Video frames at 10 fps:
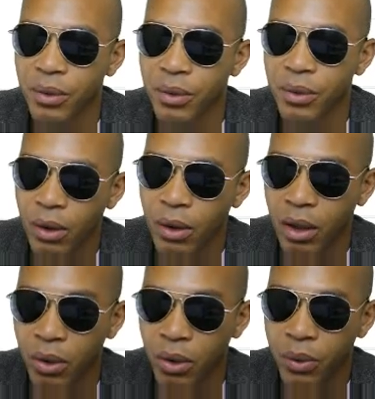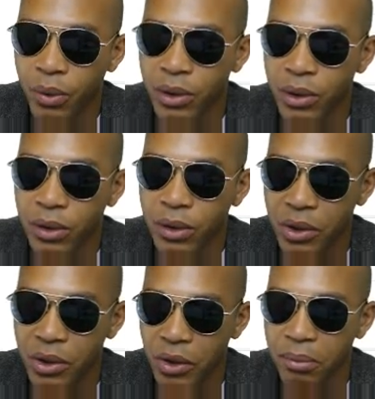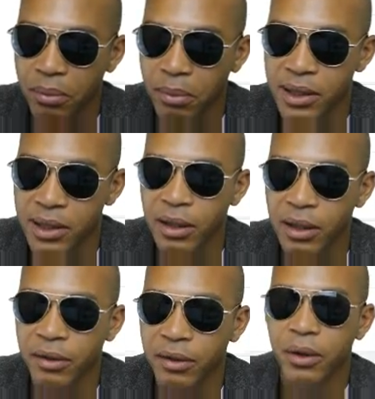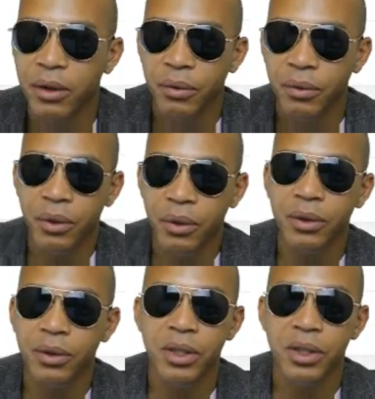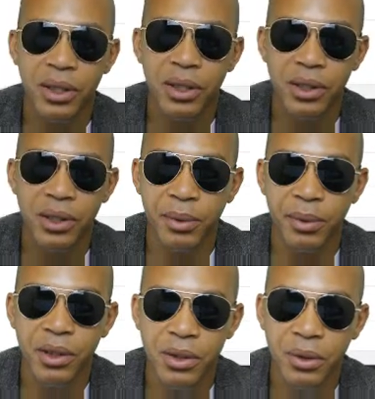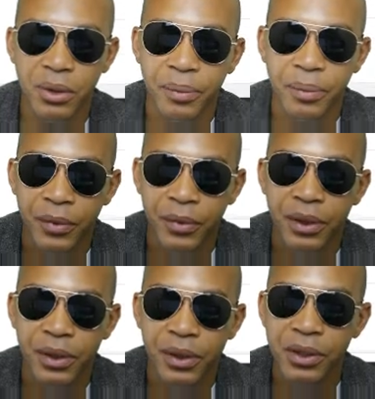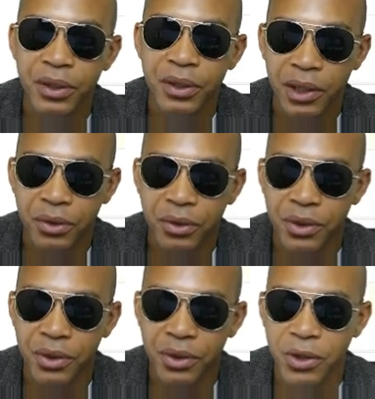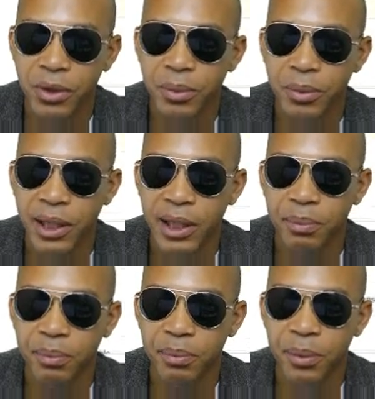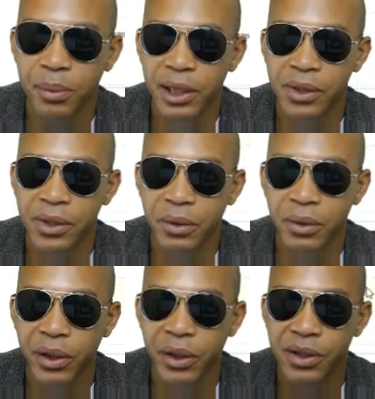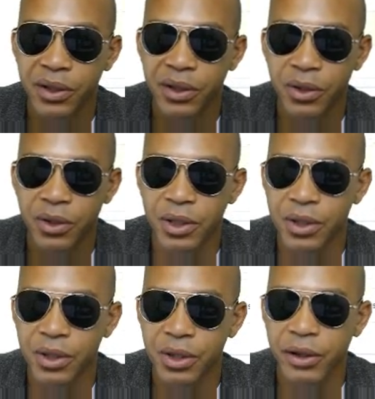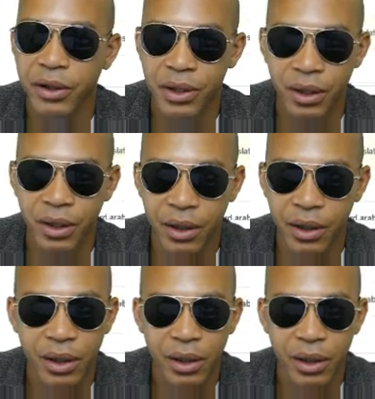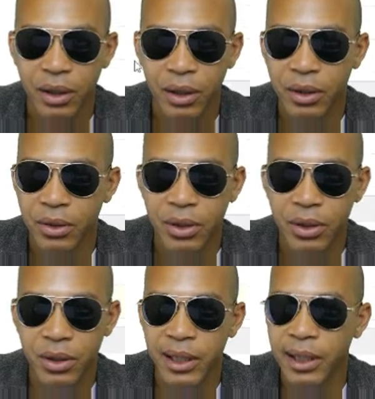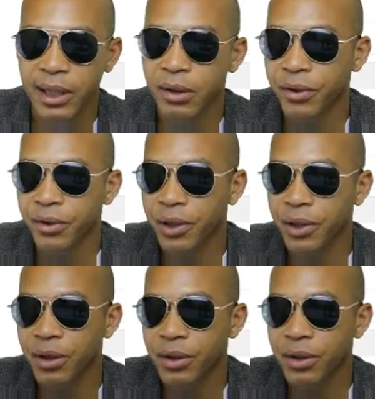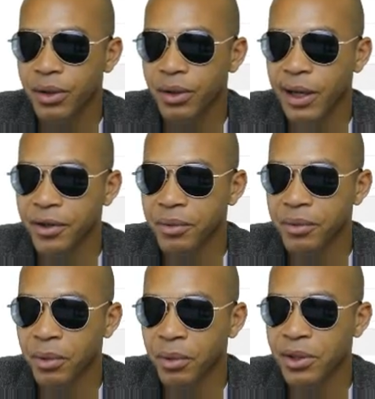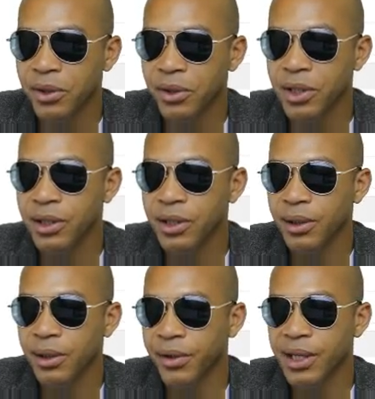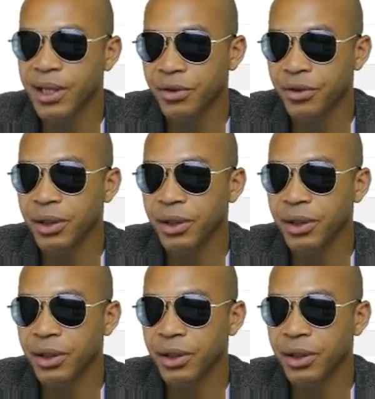real quick, just in case somebody doesn't know, these are actual search terms that people are entering within the search engine every single day. The data over here, the average monthly searches, is actually the average monthly searches. This is not